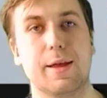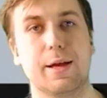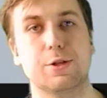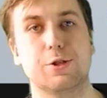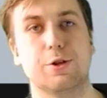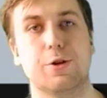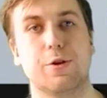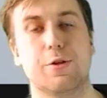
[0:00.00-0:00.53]

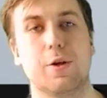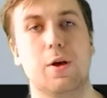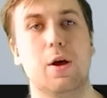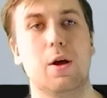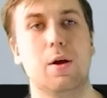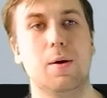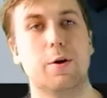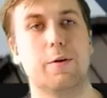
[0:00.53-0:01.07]
textures
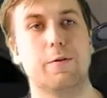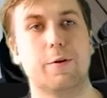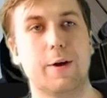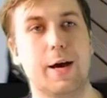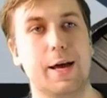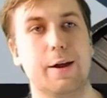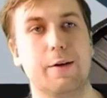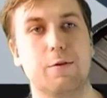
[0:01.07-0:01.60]
for a
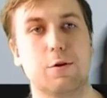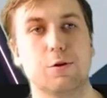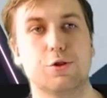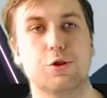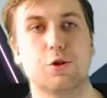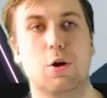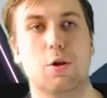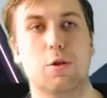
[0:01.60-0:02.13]
variety of
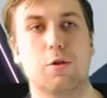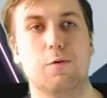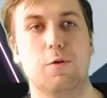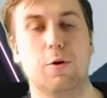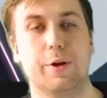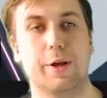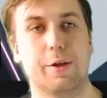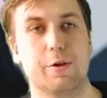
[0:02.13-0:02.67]
controls
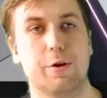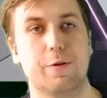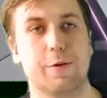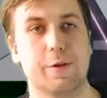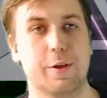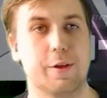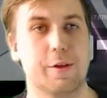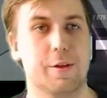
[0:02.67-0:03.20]
for their
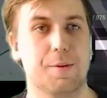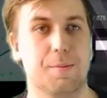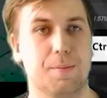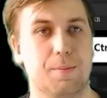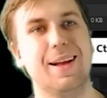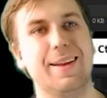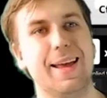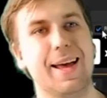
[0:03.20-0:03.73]
surfaces.
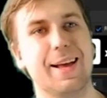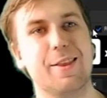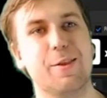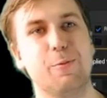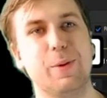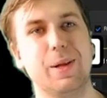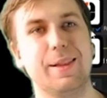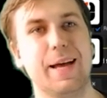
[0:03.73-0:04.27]

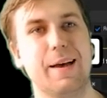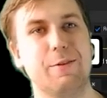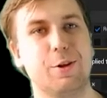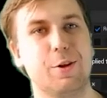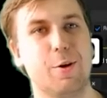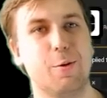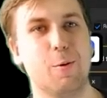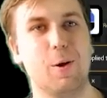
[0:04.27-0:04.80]
Next, we'll dive
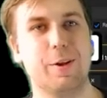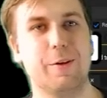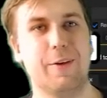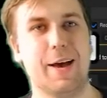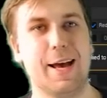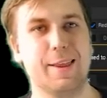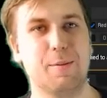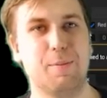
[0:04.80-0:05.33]
into the world of
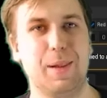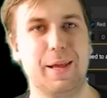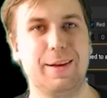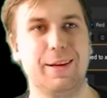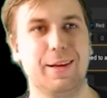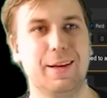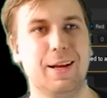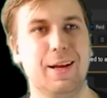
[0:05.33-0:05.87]
asset
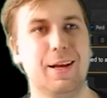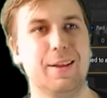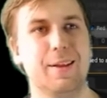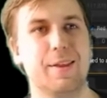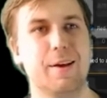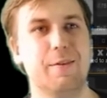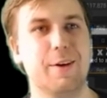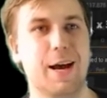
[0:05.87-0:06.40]
blending,
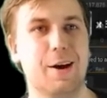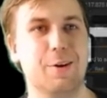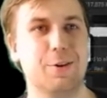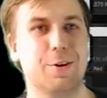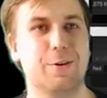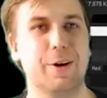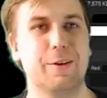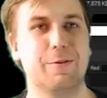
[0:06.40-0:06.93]
discover how
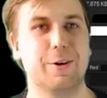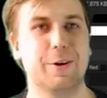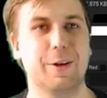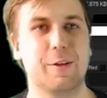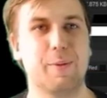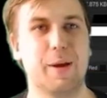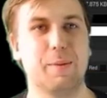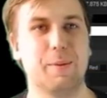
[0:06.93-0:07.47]
to create
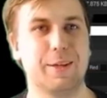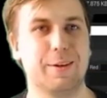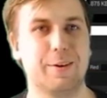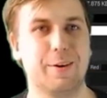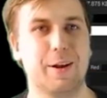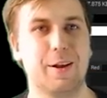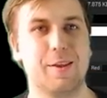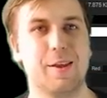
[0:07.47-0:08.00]
vertex paint
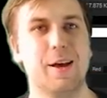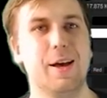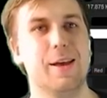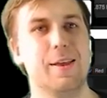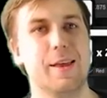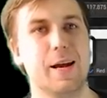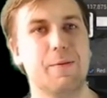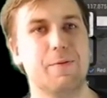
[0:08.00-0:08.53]
materials,
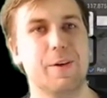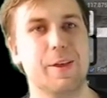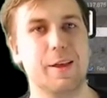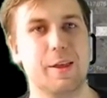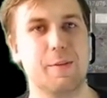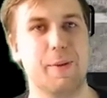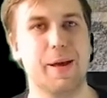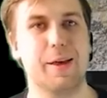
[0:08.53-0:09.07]
set up
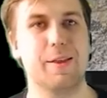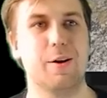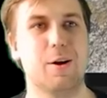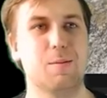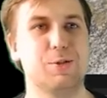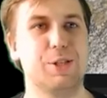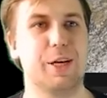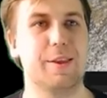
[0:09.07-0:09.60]
physics-based
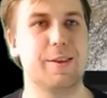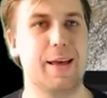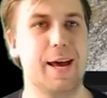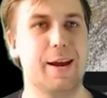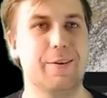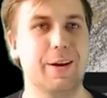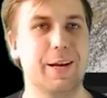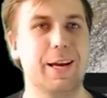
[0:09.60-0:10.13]
object
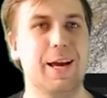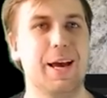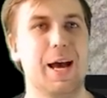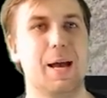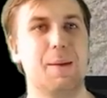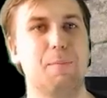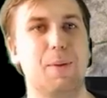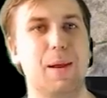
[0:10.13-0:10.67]
scattering,
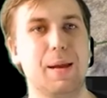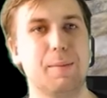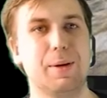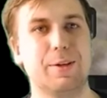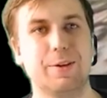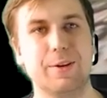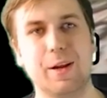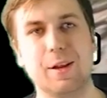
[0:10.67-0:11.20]
and blend
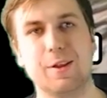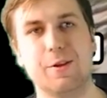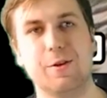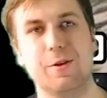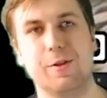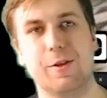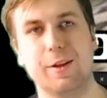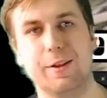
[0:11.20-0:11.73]
materials
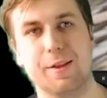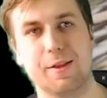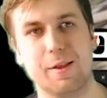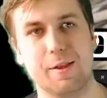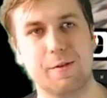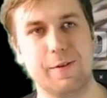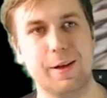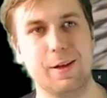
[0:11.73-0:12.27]
using
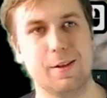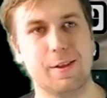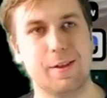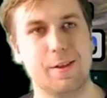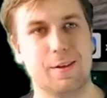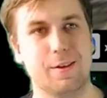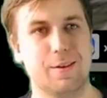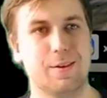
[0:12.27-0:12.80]
distance
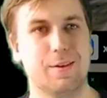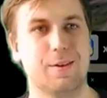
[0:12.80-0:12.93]
fields.